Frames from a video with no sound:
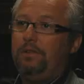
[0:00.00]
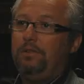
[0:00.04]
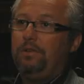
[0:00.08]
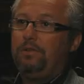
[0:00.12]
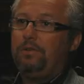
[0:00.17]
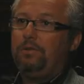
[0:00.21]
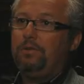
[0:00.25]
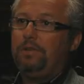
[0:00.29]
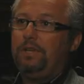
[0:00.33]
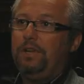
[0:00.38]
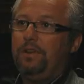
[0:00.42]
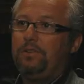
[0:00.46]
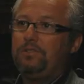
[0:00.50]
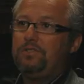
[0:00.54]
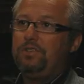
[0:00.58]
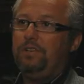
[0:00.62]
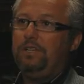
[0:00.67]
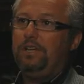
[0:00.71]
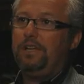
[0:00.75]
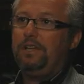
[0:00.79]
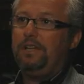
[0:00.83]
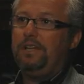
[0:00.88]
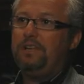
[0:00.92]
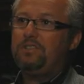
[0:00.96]
Other hotels, you're
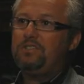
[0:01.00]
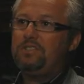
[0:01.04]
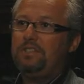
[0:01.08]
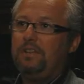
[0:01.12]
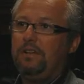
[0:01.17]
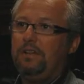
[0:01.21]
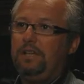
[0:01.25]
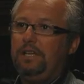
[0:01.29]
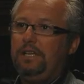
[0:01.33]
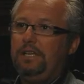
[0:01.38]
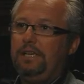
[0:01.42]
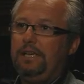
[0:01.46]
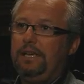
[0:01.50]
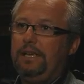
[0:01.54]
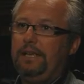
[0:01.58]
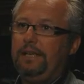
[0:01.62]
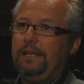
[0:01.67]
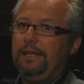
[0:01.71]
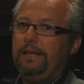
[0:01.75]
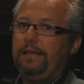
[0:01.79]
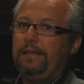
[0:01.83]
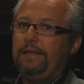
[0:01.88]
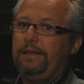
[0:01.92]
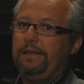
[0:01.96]
not necessarily
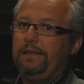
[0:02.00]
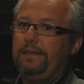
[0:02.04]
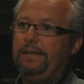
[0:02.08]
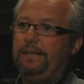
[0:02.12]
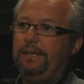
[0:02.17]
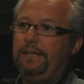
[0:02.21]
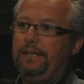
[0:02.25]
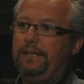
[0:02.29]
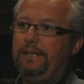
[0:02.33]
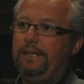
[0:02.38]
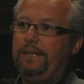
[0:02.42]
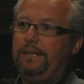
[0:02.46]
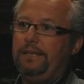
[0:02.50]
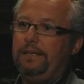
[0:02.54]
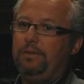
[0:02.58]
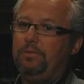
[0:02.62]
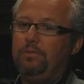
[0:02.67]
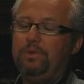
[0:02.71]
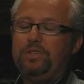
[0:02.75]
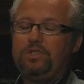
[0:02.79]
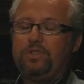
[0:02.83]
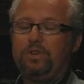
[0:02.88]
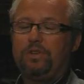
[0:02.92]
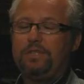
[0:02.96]
in a
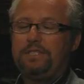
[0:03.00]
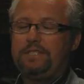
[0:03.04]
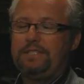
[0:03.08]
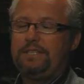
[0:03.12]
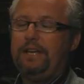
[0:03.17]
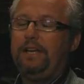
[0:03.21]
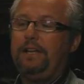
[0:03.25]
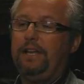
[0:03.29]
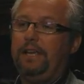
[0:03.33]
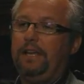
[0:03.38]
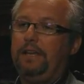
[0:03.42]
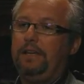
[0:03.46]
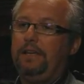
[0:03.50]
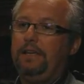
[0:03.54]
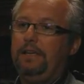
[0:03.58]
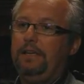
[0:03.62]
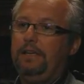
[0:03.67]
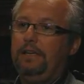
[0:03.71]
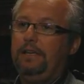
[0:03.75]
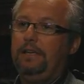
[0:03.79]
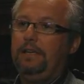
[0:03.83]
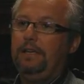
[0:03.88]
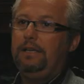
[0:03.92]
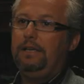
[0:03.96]
resort setting
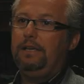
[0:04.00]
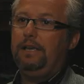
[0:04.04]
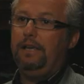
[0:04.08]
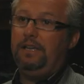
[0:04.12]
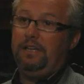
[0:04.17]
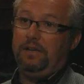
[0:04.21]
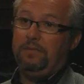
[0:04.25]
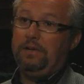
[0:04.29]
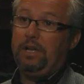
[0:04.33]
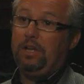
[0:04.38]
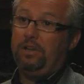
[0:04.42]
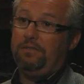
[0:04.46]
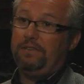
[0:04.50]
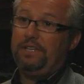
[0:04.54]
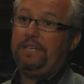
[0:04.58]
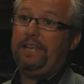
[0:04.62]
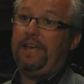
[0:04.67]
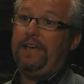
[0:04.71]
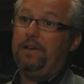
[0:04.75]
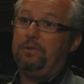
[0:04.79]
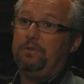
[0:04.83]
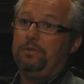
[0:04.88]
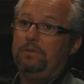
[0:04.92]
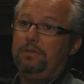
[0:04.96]
in the middle of a
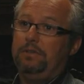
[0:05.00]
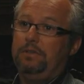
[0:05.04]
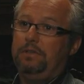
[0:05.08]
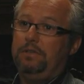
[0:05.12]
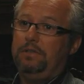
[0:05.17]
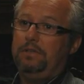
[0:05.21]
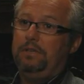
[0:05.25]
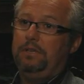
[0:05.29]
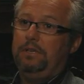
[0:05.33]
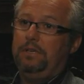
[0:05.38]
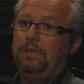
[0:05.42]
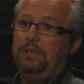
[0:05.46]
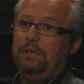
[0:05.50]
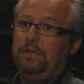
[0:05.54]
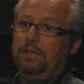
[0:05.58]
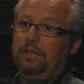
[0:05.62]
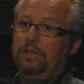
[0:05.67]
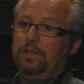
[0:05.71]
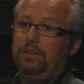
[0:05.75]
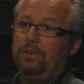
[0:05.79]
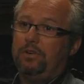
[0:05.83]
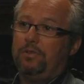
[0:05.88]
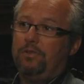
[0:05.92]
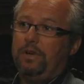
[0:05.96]
town.
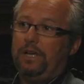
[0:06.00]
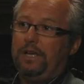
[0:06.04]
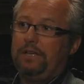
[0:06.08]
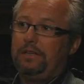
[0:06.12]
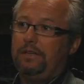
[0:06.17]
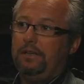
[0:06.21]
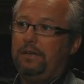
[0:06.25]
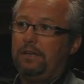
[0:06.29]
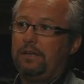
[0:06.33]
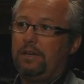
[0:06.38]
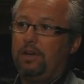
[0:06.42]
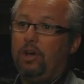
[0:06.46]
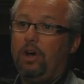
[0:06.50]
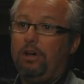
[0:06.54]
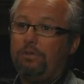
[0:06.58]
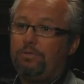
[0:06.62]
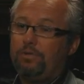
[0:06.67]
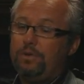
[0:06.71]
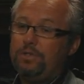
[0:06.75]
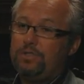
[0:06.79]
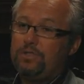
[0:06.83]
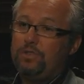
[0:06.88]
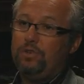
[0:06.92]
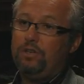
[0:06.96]
You're at a
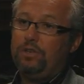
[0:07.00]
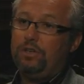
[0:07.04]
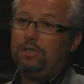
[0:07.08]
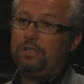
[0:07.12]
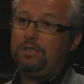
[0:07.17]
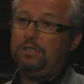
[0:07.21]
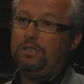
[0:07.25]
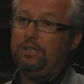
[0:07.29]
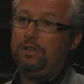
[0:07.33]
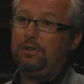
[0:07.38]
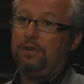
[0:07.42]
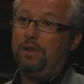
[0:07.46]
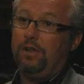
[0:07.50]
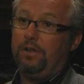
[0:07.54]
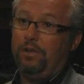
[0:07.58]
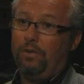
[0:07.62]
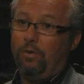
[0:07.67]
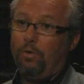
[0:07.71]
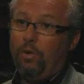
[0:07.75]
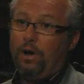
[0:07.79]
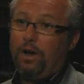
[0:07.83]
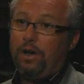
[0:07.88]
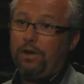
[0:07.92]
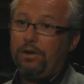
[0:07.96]
golf resort, you're on
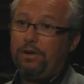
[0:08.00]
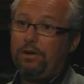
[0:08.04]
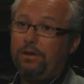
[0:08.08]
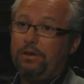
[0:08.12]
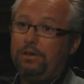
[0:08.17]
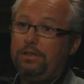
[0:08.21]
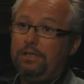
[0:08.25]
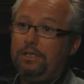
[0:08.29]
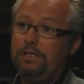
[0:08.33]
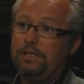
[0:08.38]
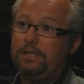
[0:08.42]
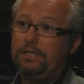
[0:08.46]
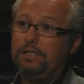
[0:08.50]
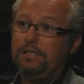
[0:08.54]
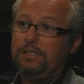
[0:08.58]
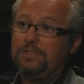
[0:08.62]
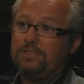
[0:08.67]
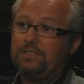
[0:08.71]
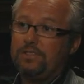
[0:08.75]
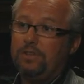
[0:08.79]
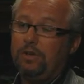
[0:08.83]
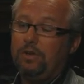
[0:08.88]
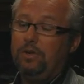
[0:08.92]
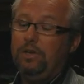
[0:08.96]
the water,
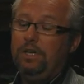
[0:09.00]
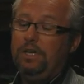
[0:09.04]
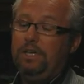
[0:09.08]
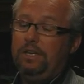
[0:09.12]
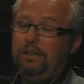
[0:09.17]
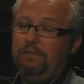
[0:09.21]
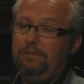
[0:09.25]
so